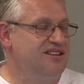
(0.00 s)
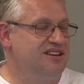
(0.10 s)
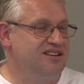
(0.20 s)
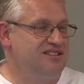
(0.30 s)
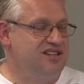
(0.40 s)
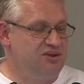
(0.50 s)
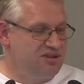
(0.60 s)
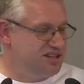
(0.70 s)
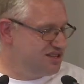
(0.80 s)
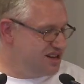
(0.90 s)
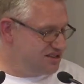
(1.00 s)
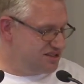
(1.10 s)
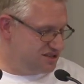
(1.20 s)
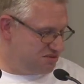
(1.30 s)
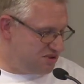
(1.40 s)
Uh, the only thing
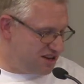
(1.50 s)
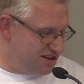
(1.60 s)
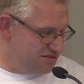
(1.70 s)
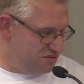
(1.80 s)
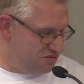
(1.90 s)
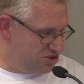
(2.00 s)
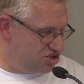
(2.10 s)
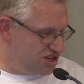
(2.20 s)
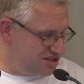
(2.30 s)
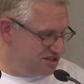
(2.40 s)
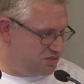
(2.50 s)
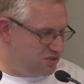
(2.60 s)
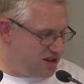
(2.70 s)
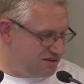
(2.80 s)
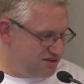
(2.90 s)
that survived was just
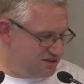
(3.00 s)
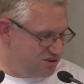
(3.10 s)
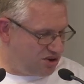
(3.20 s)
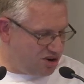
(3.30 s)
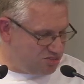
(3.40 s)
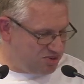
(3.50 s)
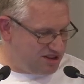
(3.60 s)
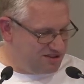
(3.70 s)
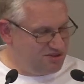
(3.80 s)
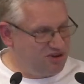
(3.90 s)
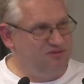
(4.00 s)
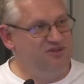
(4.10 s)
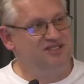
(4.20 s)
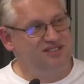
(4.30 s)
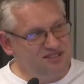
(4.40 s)
one copy
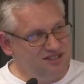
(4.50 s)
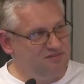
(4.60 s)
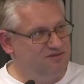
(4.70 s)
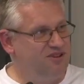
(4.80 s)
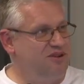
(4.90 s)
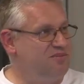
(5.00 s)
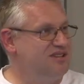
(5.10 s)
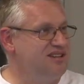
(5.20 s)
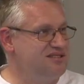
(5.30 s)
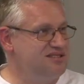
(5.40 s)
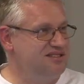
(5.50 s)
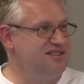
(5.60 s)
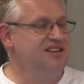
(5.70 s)
of a system floppy disk